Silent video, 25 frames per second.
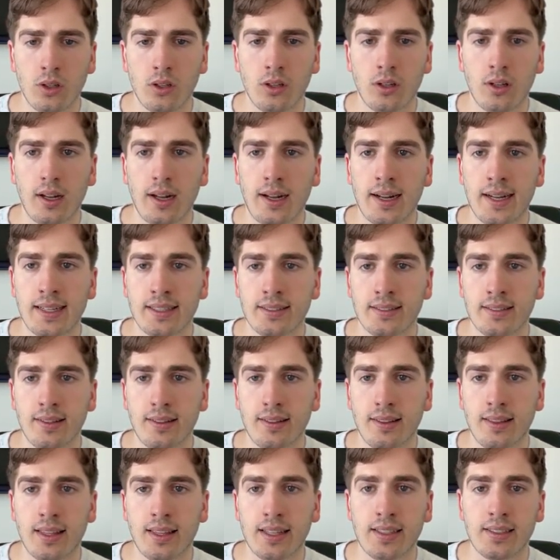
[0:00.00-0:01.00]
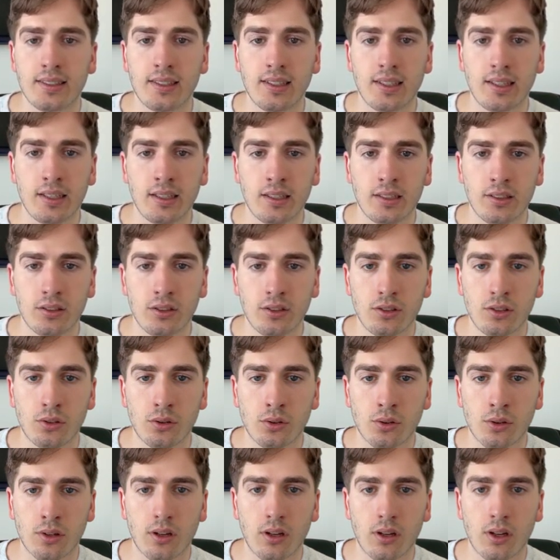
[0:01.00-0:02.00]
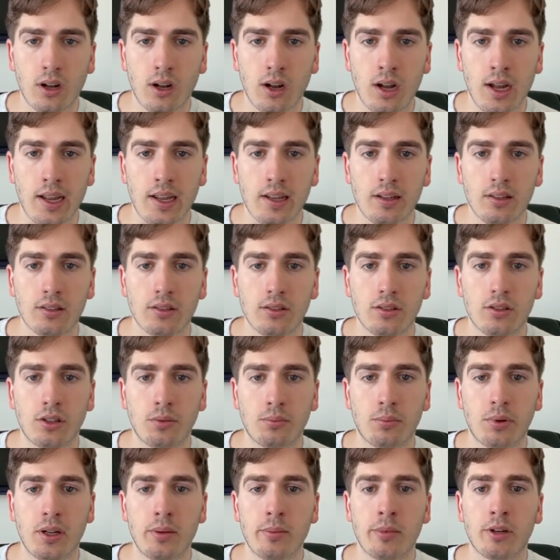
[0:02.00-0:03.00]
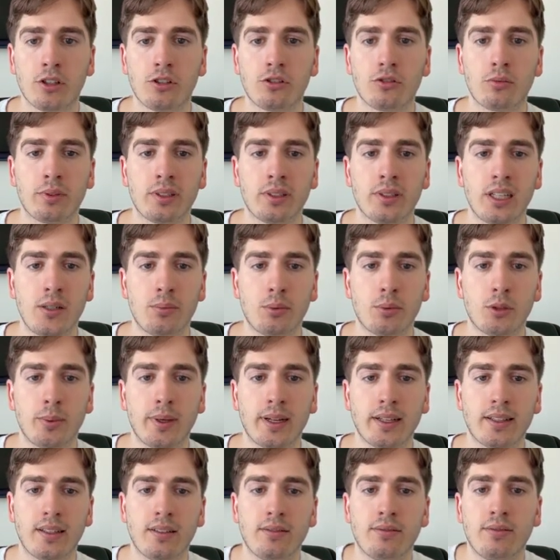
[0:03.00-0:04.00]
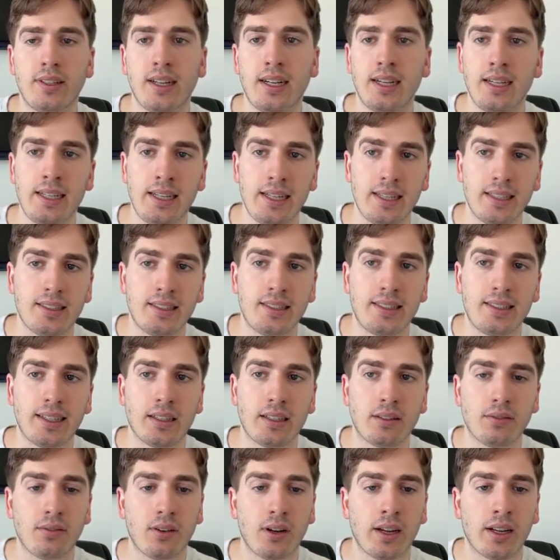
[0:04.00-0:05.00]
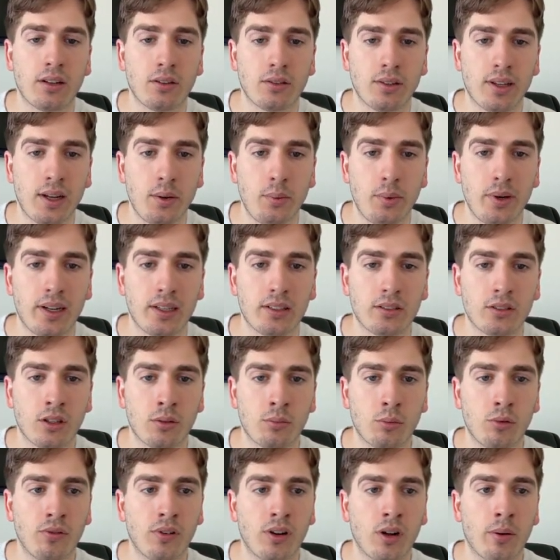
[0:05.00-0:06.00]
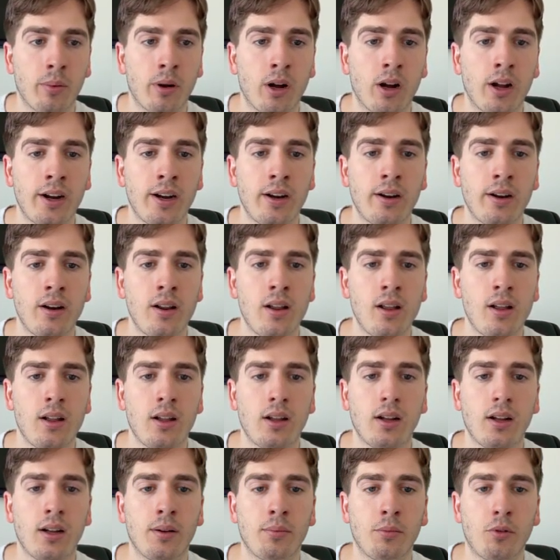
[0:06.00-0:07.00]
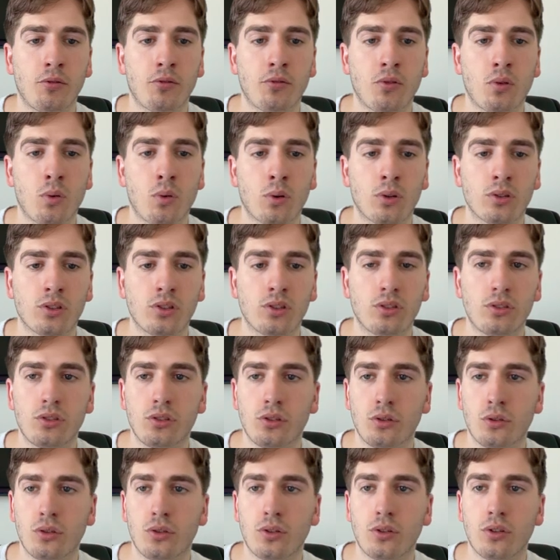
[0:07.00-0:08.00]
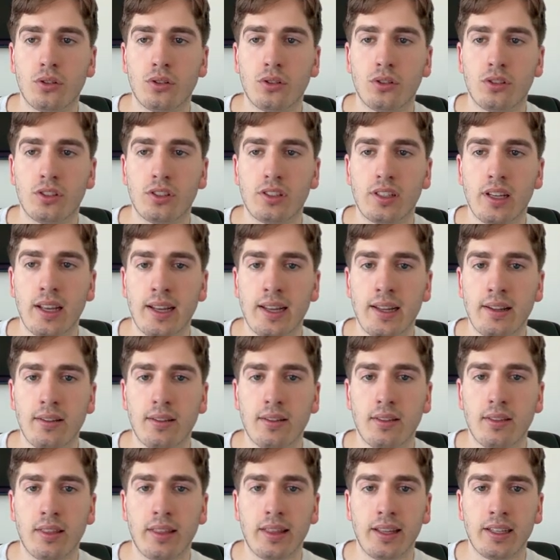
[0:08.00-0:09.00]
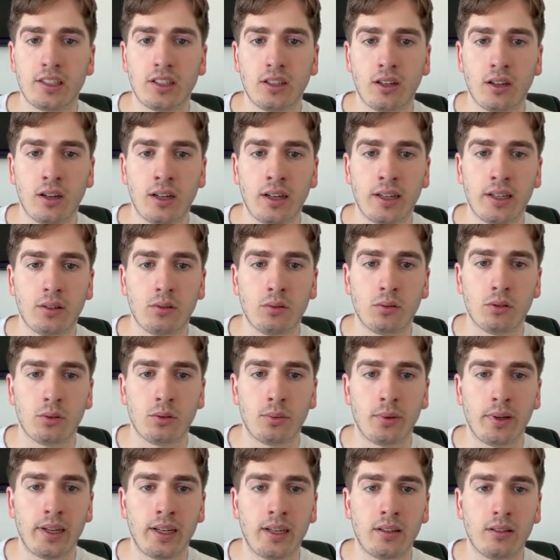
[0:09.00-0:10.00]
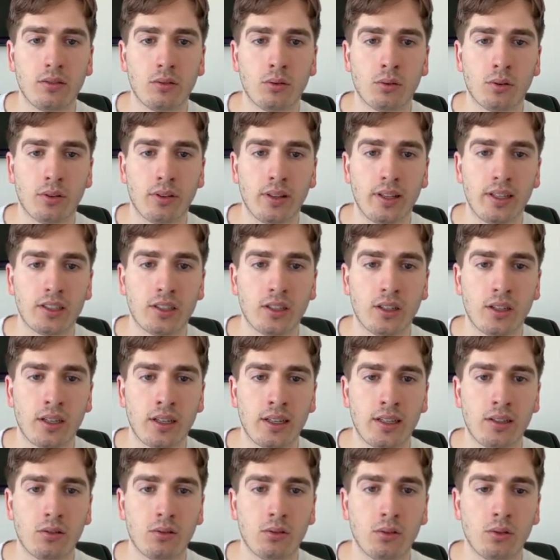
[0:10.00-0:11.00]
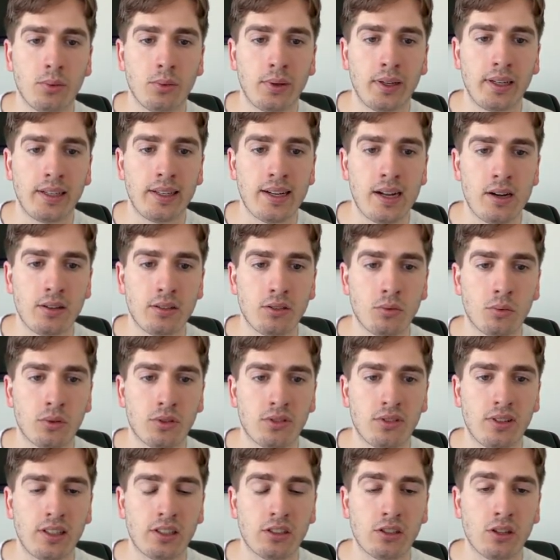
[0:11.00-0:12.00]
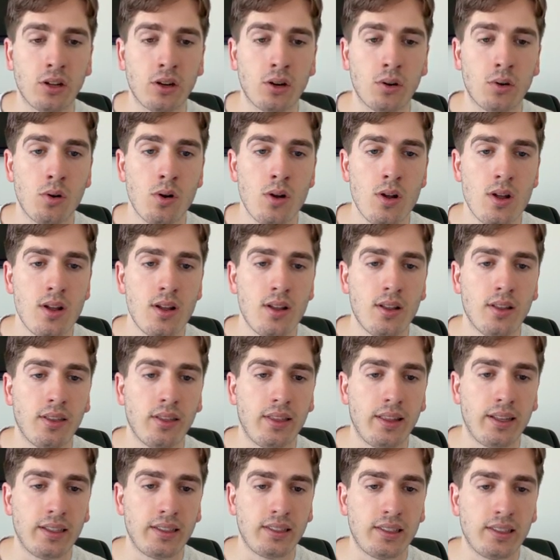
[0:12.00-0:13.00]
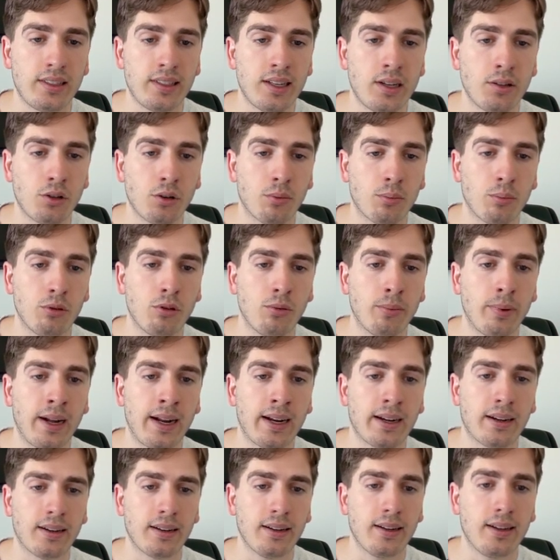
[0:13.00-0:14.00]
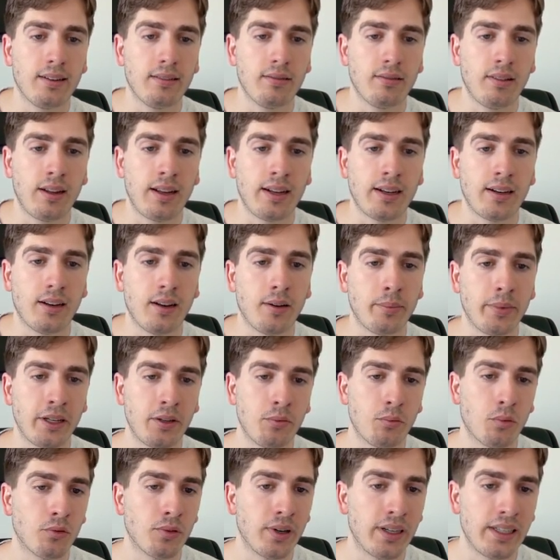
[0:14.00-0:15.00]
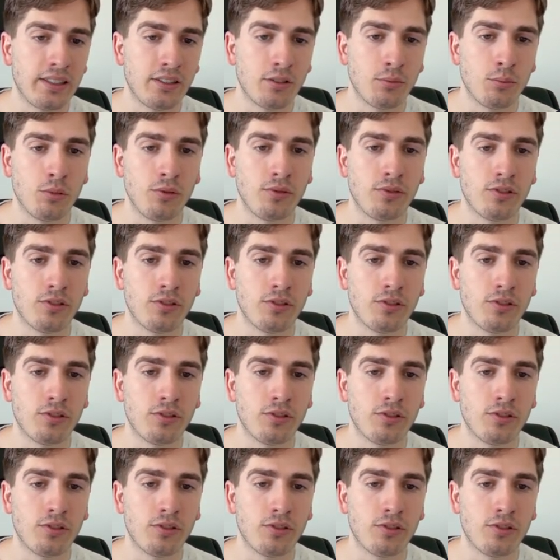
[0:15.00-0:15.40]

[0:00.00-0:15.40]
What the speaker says: and this is your high. So pretty much from a daily perspective, daily is signifying, okay, we can start moving up higher. Of course, you could say this high all the way, or this high all the way down towards this low. This is now your pullback, and I mean, we're ready to